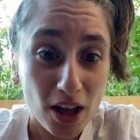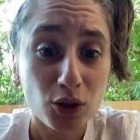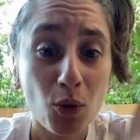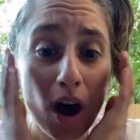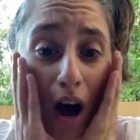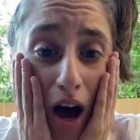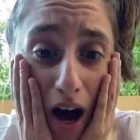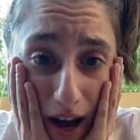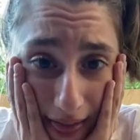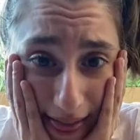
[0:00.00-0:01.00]

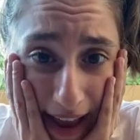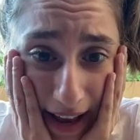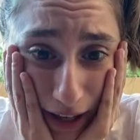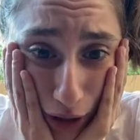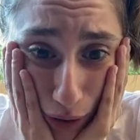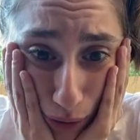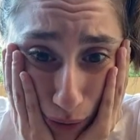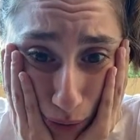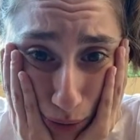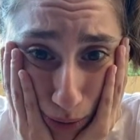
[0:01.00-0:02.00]
Tuan, thank
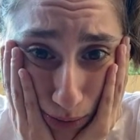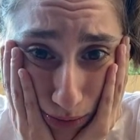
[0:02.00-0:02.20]
you.